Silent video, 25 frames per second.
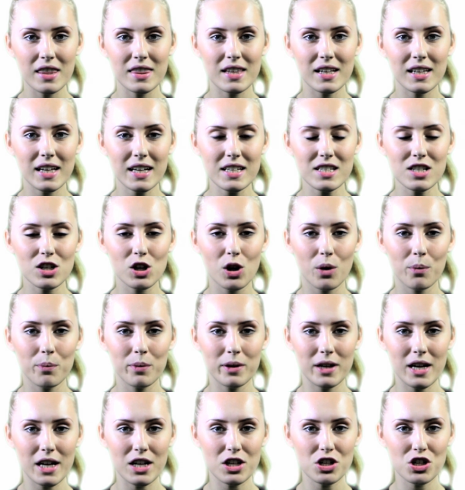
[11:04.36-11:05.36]
The letter
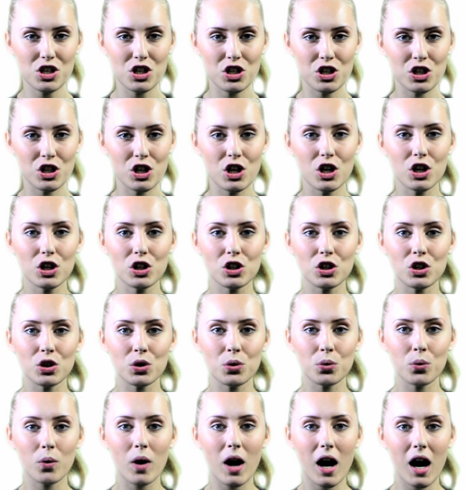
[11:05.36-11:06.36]
combination
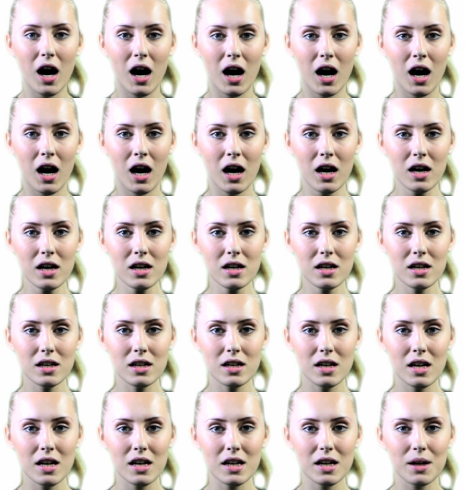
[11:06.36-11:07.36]
UR
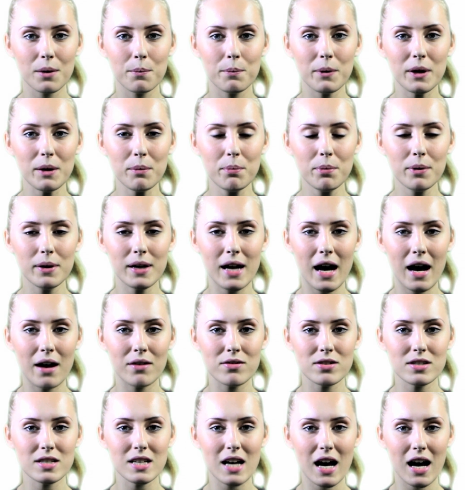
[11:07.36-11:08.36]
can be
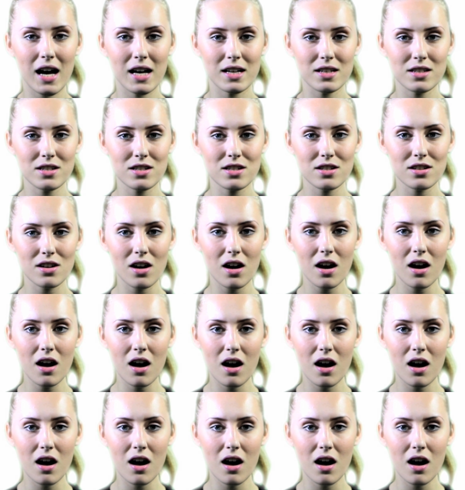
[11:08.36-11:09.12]
pronounced as